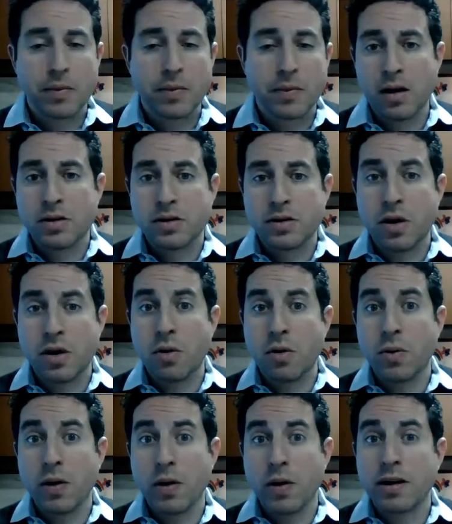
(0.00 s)
So we're
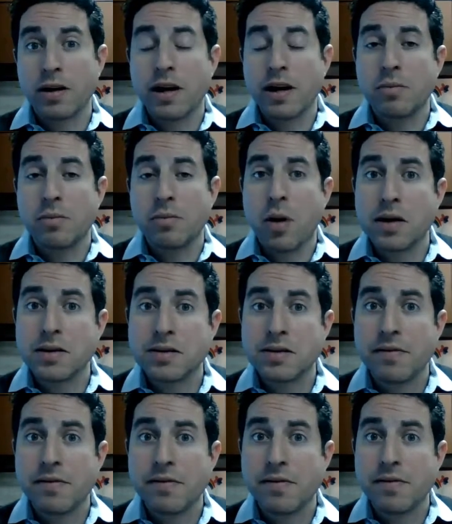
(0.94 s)
going to let you pause the
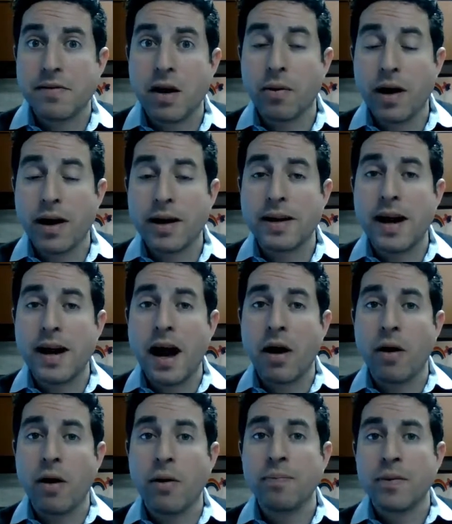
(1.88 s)
video right now
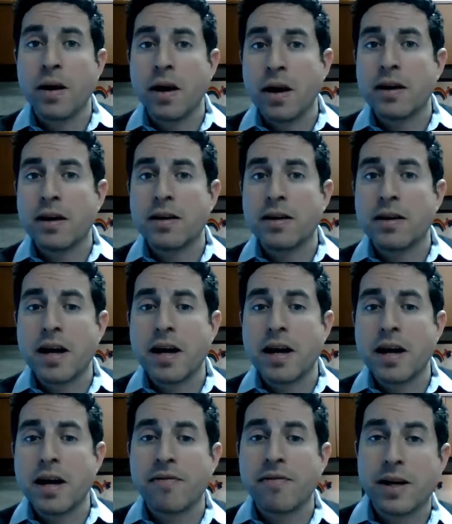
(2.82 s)
and take a few
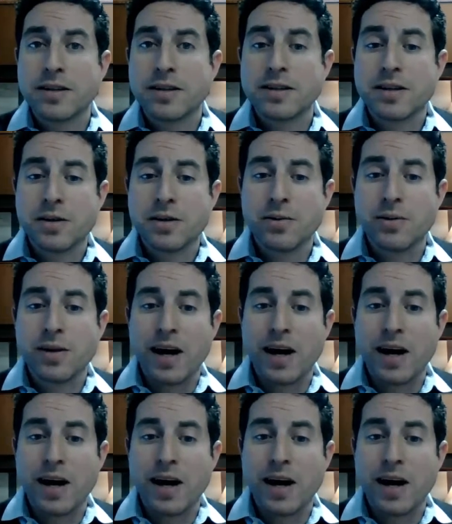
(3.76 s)
minutes to do that.